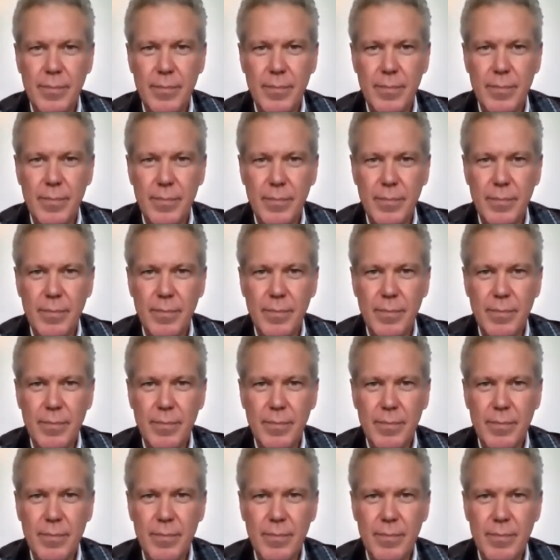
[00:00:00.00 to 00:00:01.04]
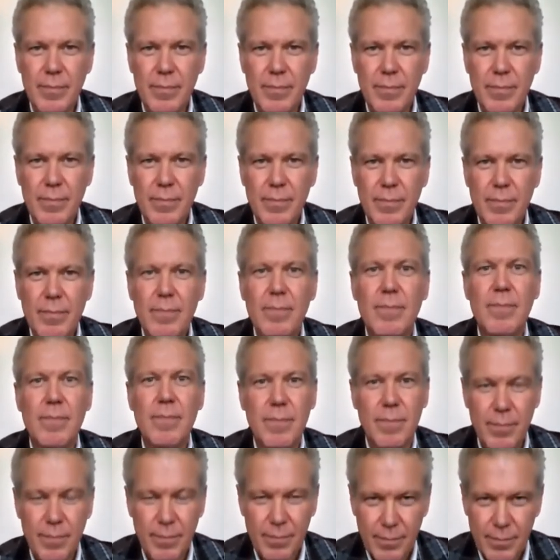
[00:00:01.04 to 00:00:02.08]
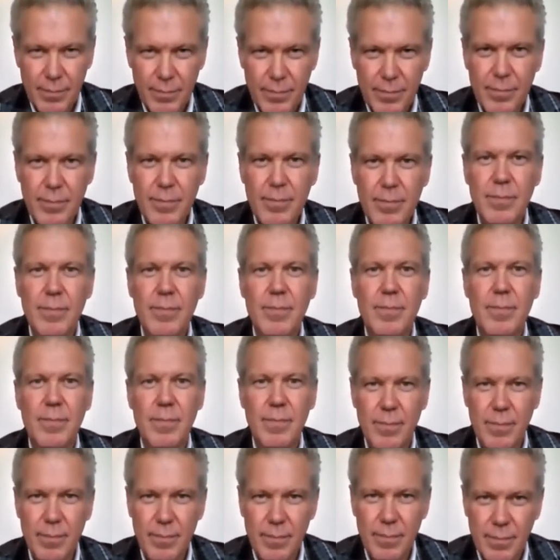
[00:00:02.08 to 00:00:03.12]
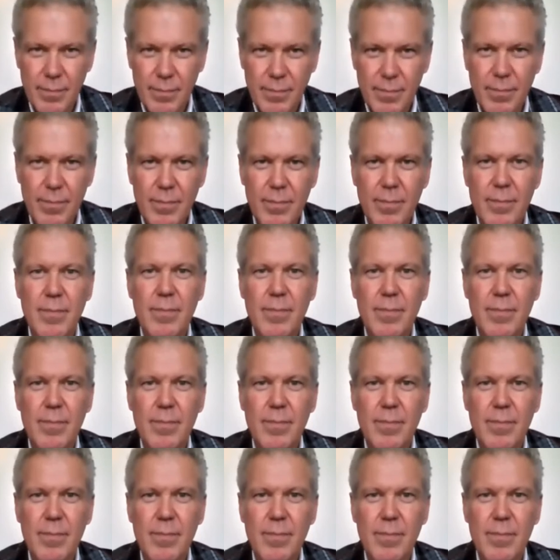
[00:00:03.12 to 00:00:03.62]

The person shown says nothing.